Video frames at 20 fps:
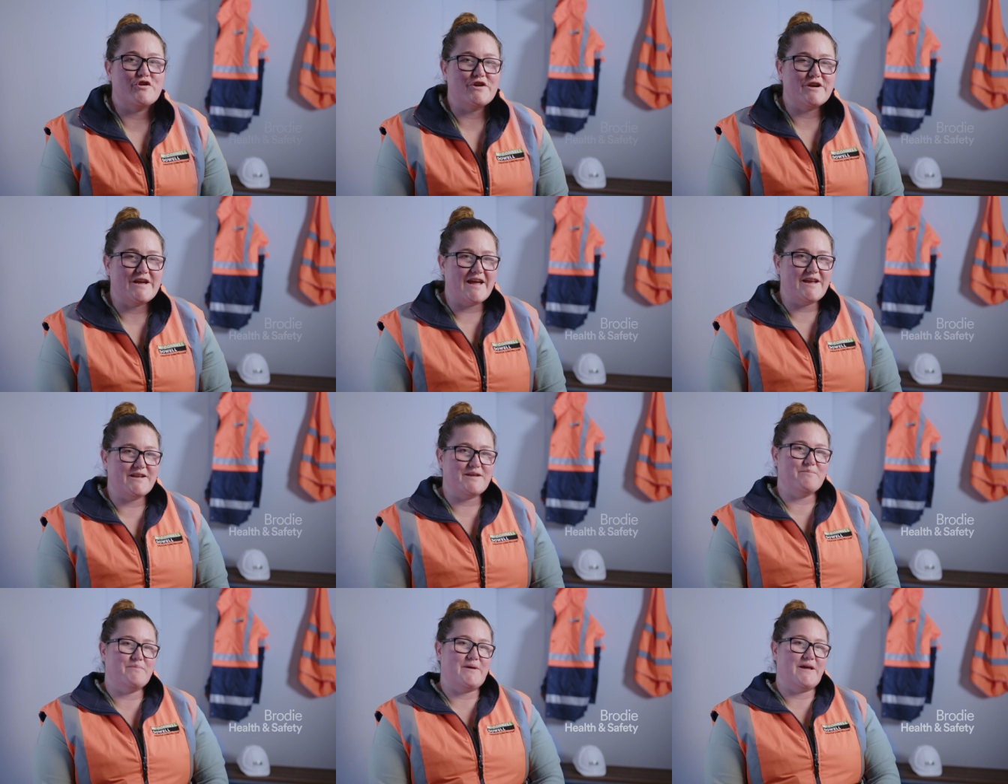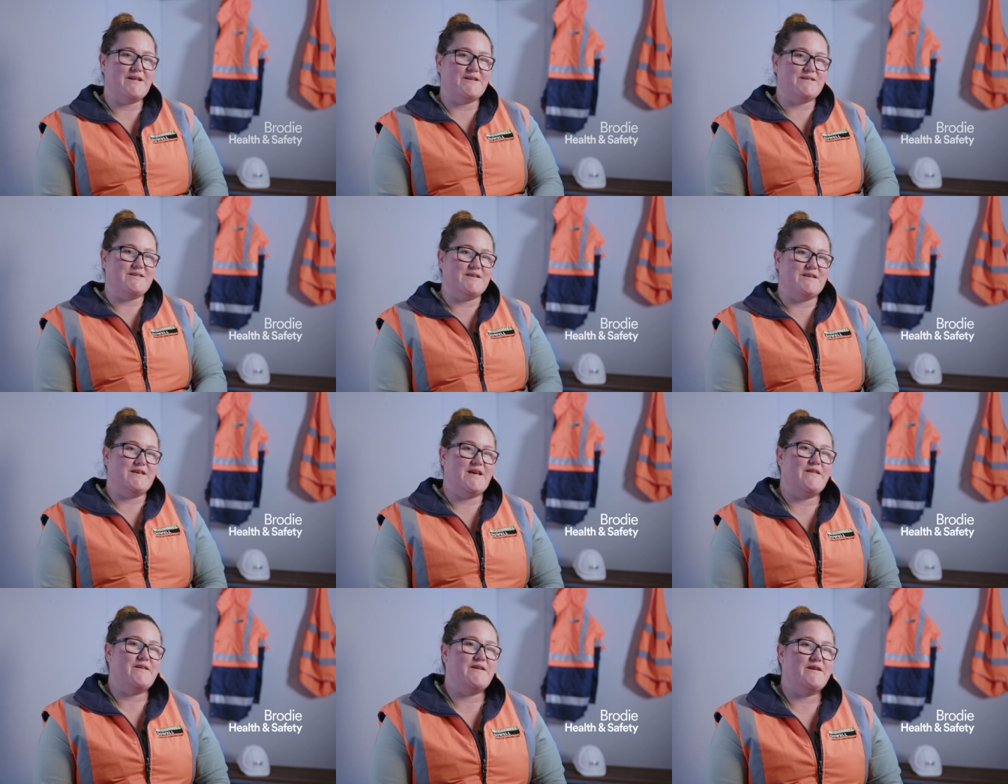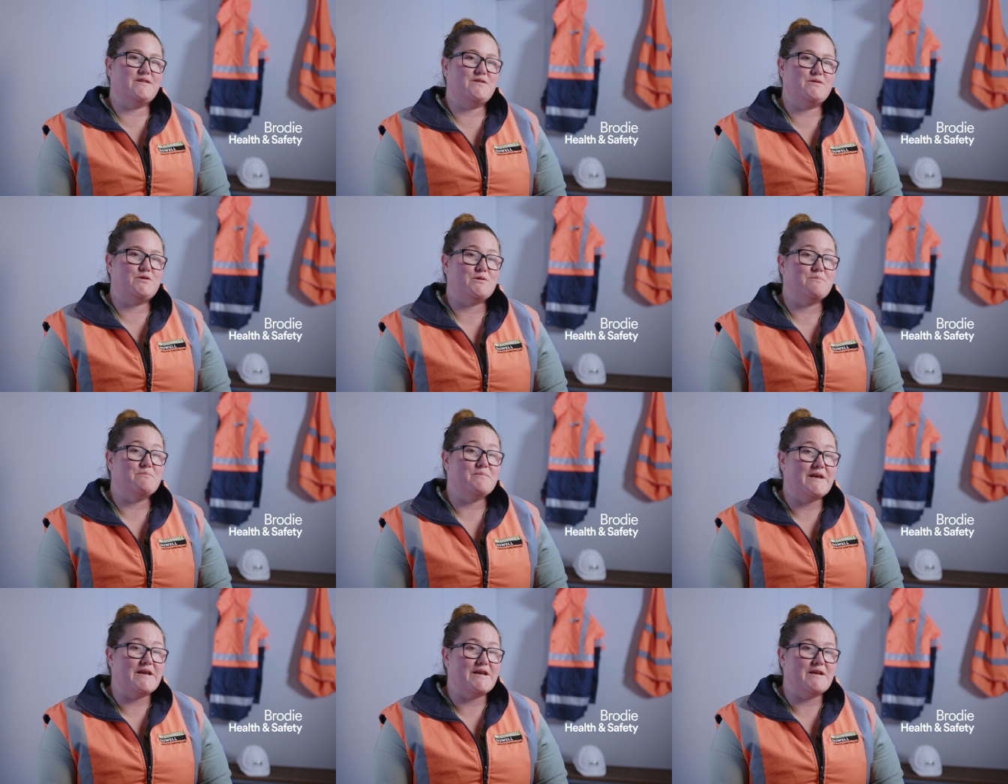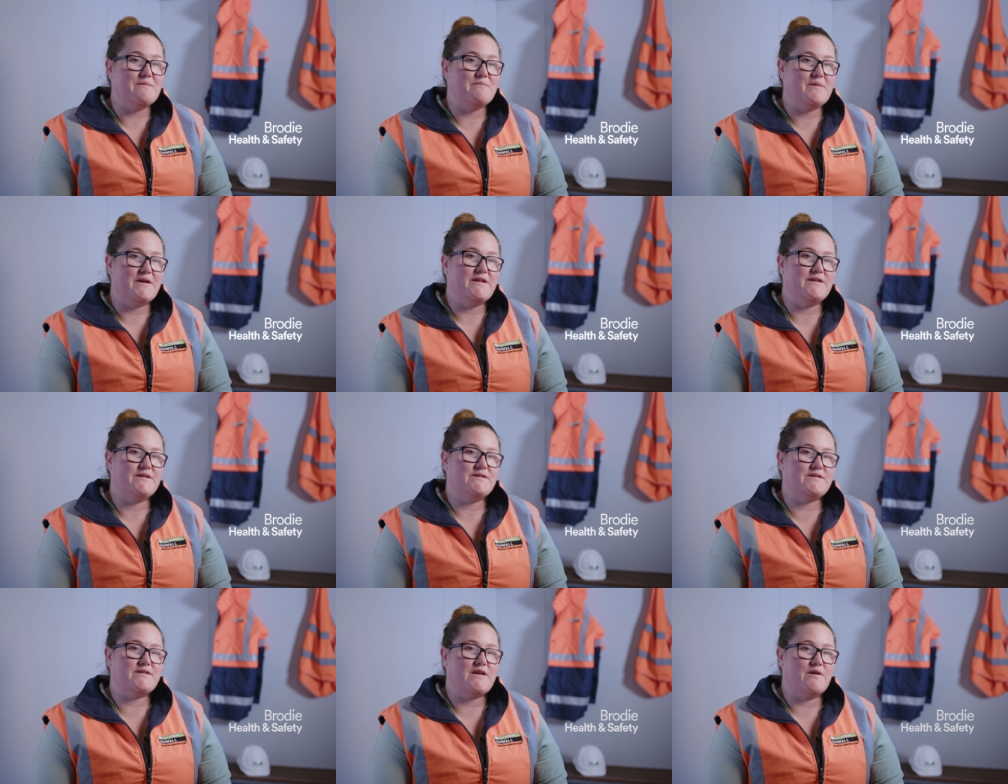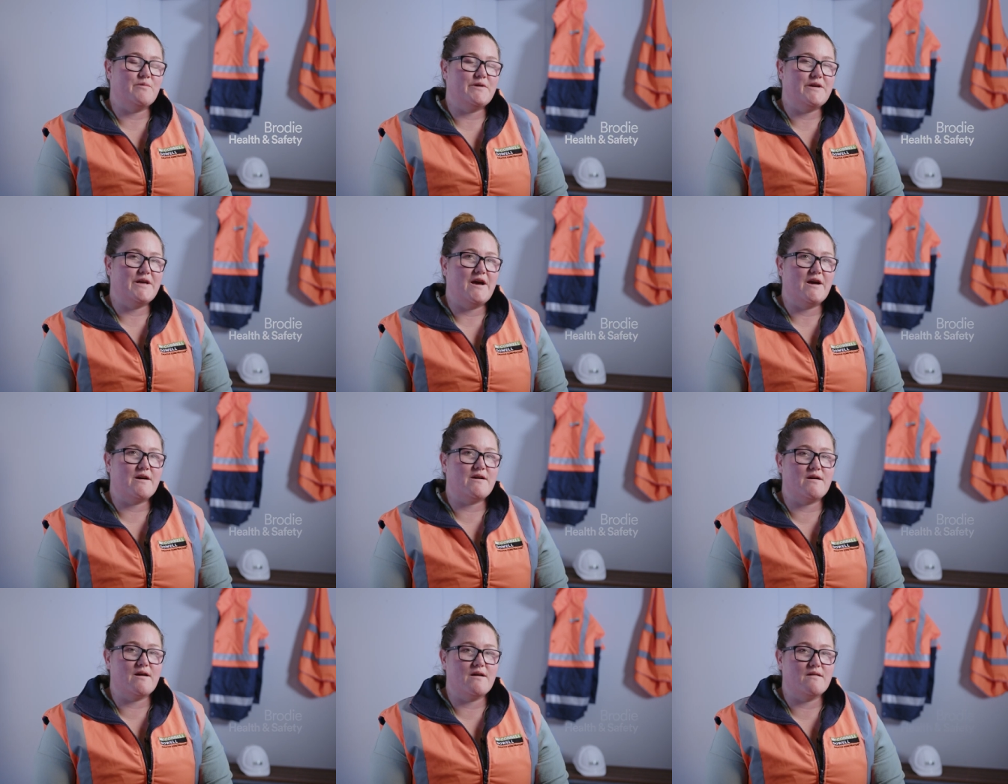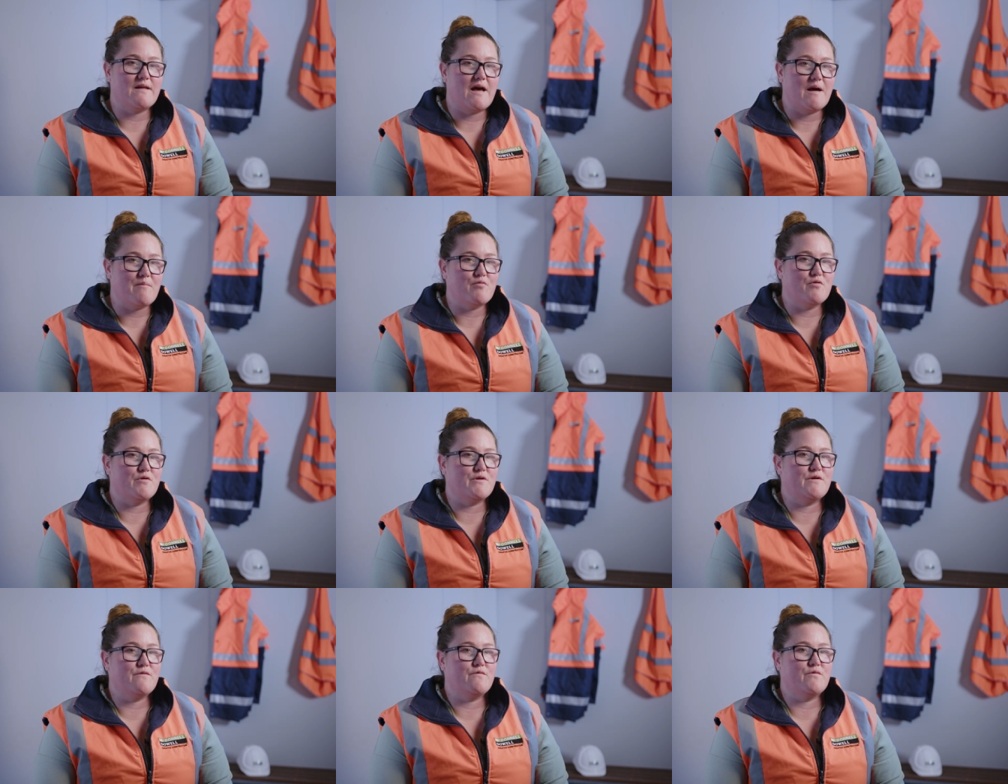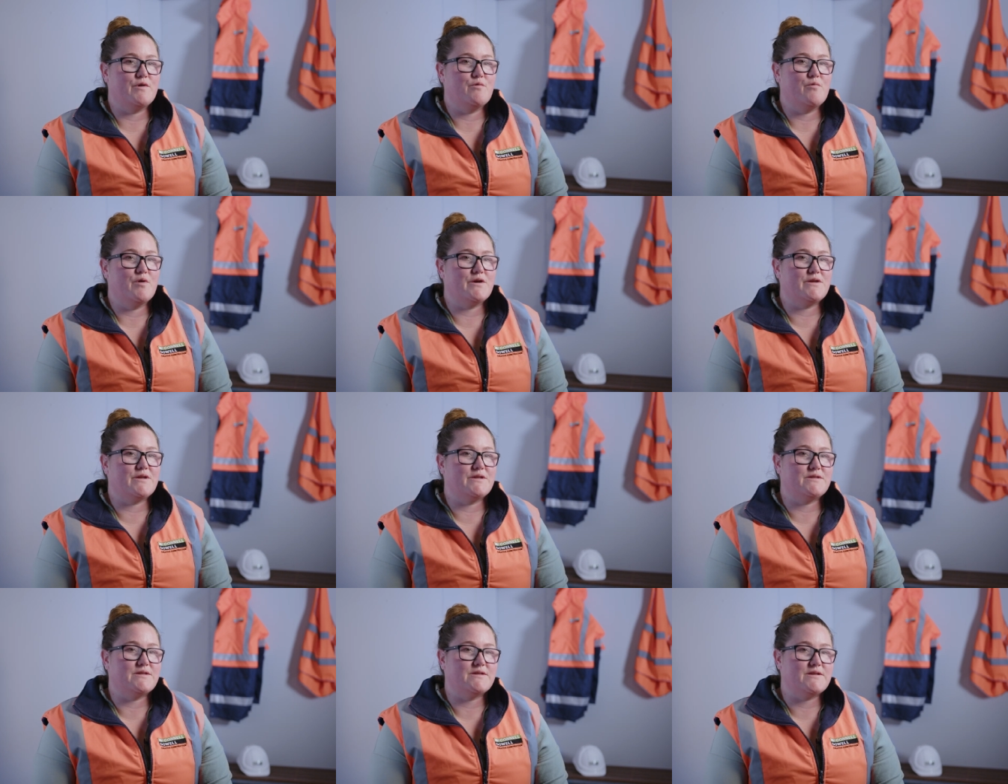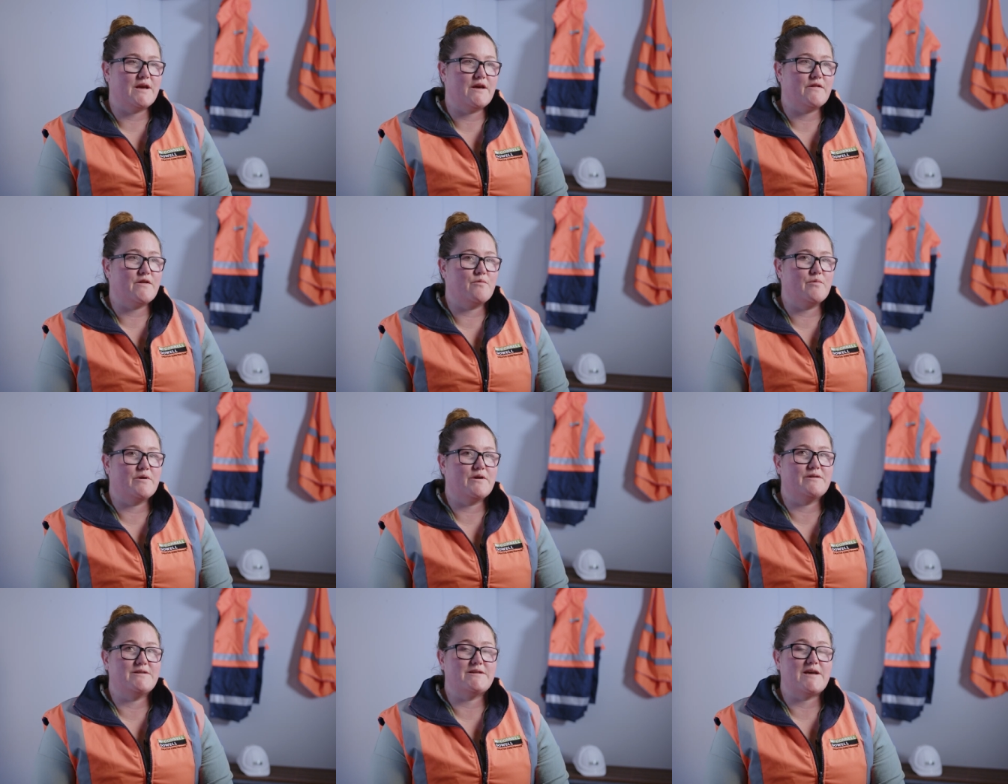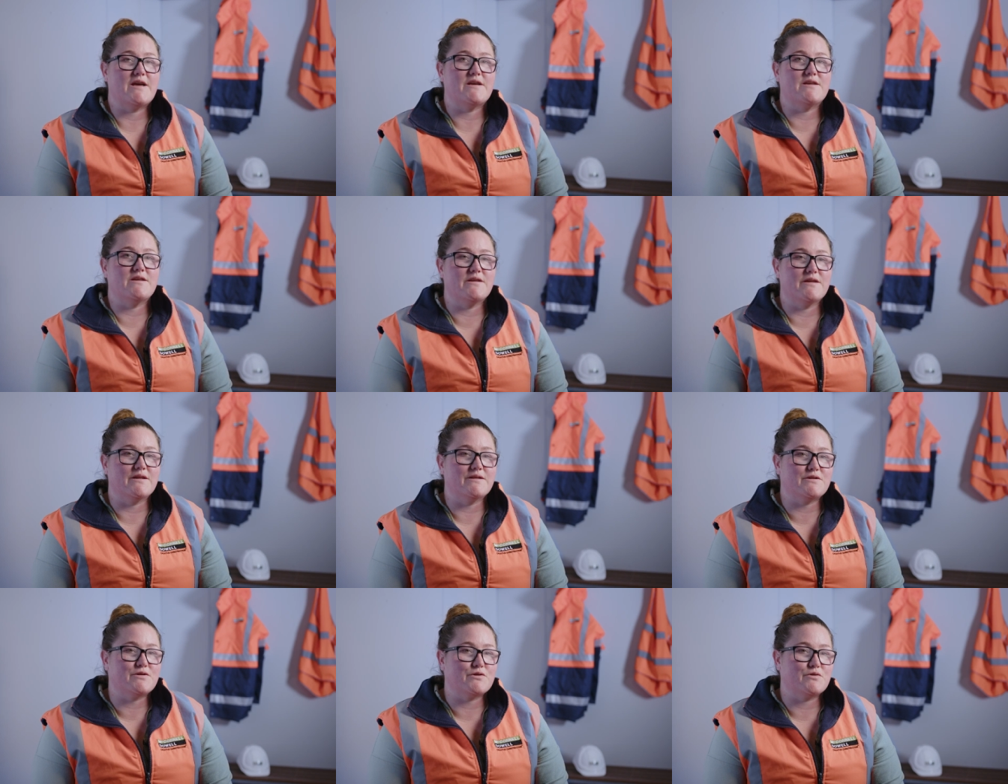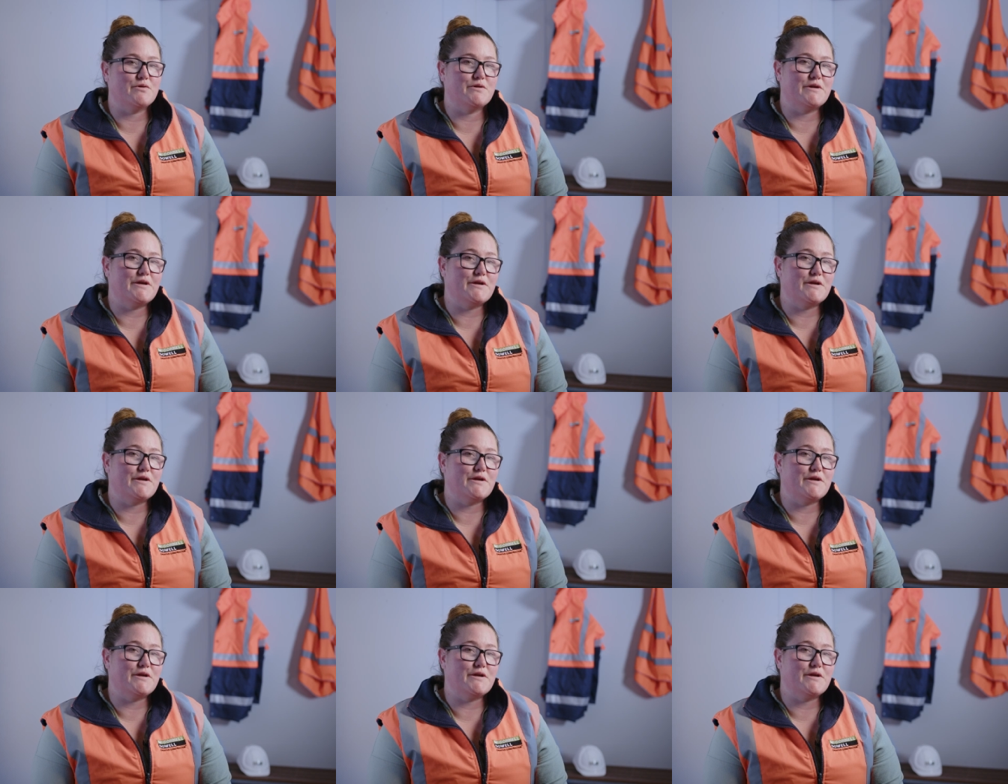creating better together to me means that we are collaborative, we're working together, we're taking into